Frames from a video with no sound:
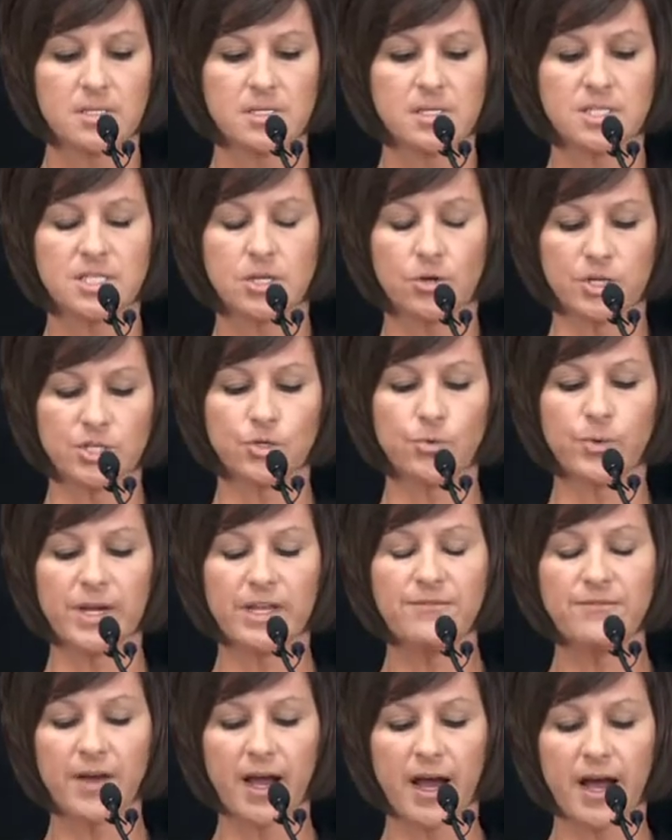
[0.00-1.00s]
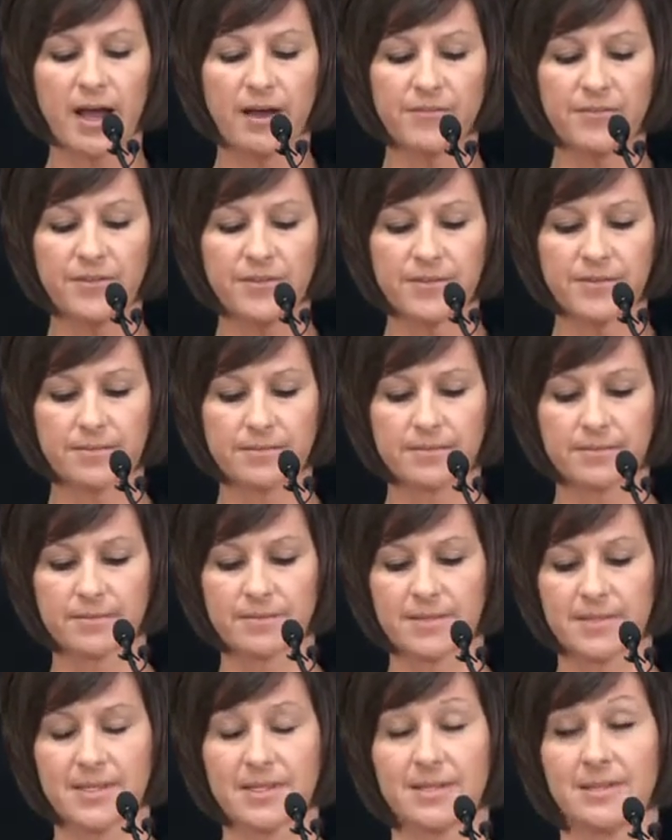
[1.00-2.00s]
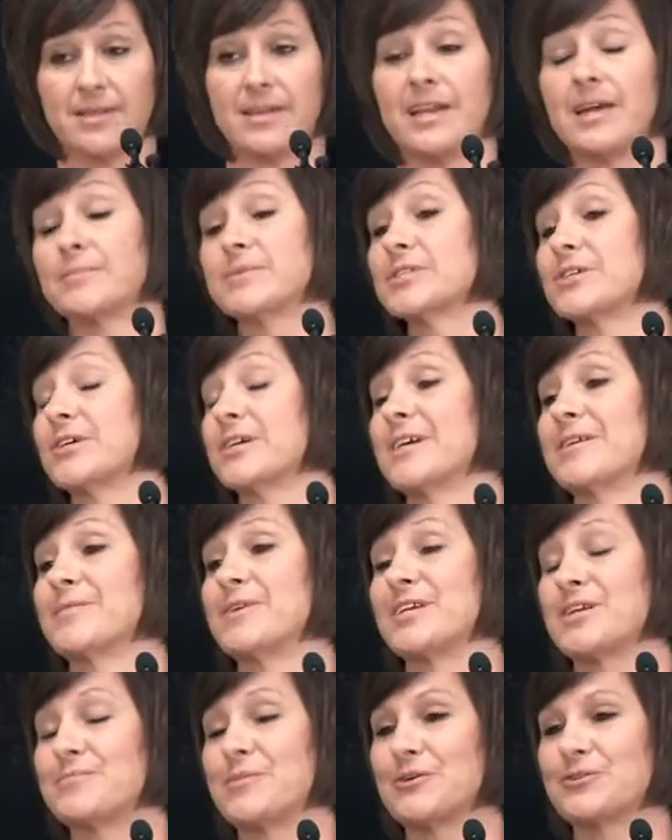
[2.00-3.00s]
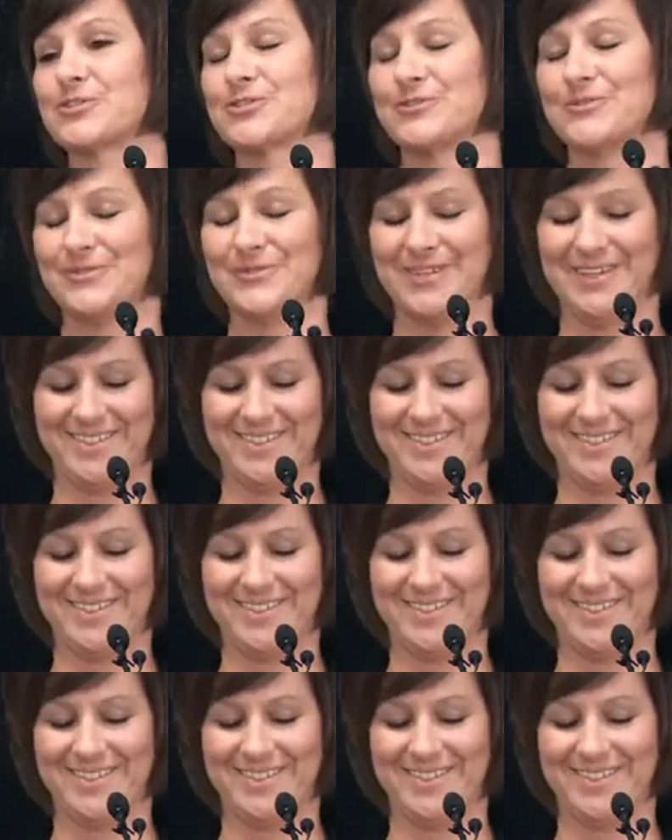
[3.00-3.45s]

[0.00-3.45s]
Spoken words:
So at 25, I'm sorry, I'm getting emotional.